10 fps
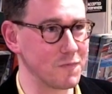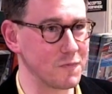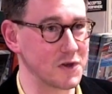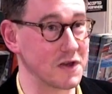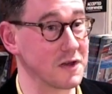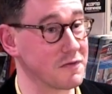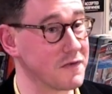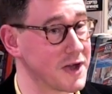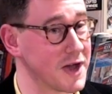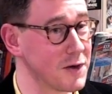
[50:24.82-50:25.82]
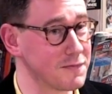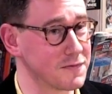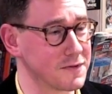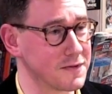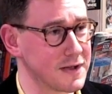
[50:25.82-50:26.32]
which I think was very
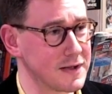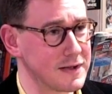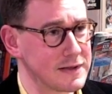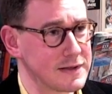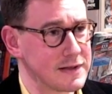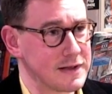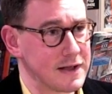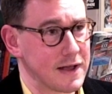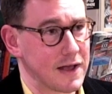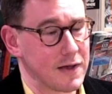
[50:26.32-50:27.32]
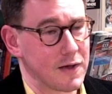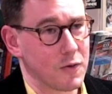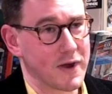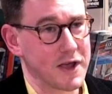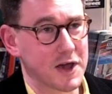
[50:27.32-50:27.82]
helpful.
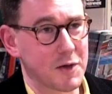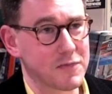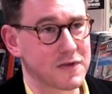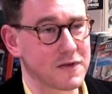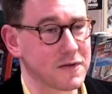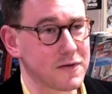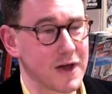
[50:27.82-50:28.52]
When it comes to,